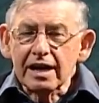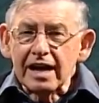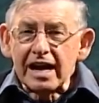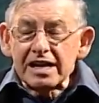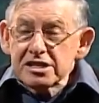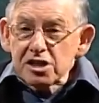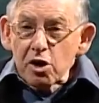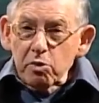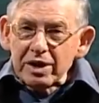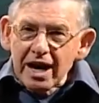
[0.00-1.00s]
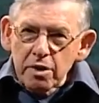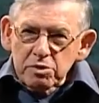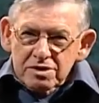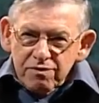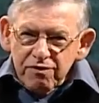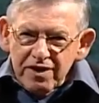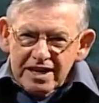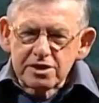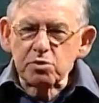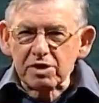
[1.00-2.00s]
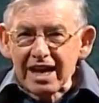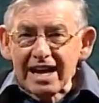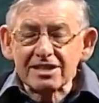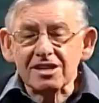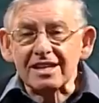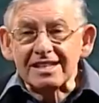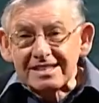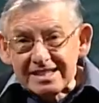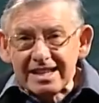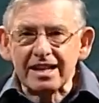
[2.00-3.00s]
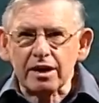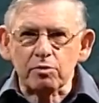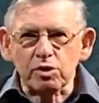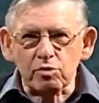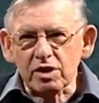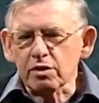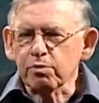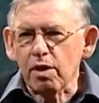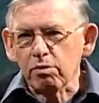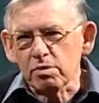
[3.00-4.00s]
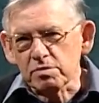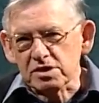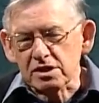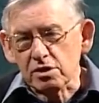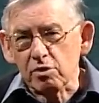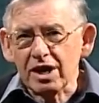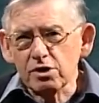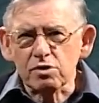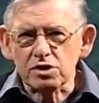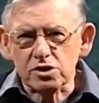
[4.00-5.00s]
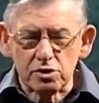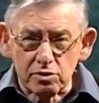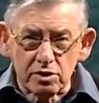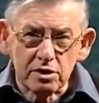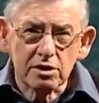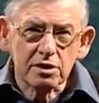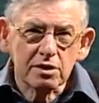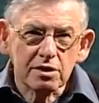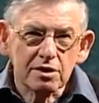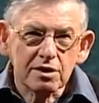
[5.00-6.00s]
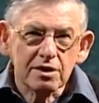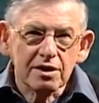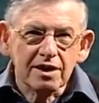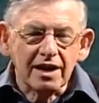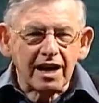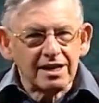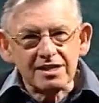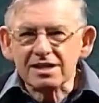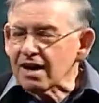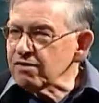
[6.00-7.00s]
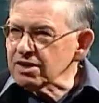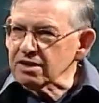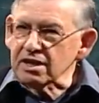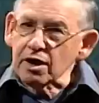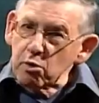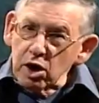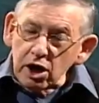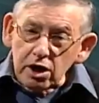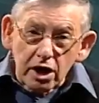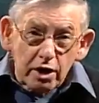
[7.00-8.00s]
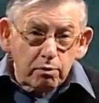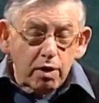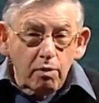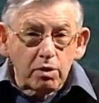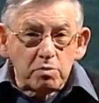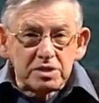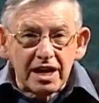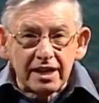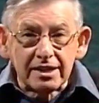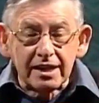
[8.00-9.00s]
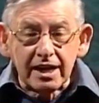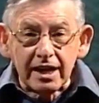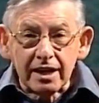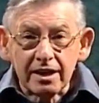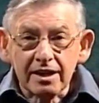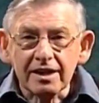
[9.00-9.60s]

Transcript: And so when I was faced with actually dealing with real problems as a graduate student, I discovered that there were a lot of problems out there